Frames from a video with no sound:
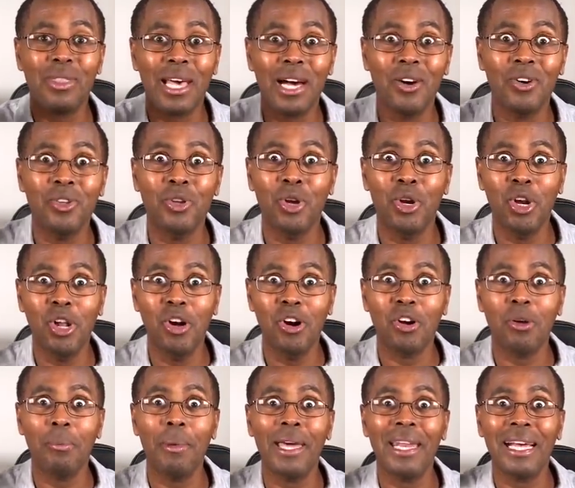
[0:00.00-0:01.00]
how you
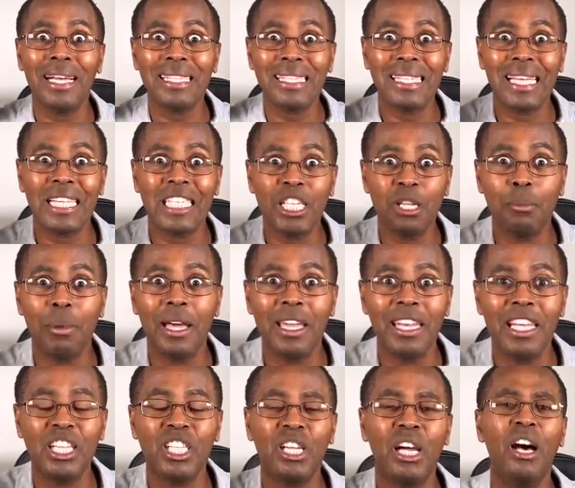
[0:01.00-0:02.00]
look. Men are sexy by
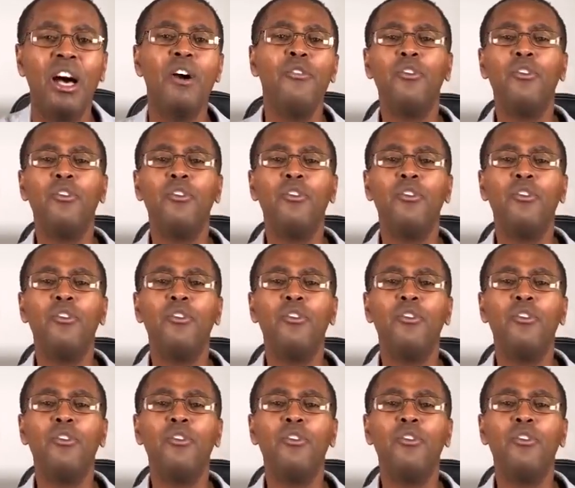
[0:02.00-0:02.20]
nature.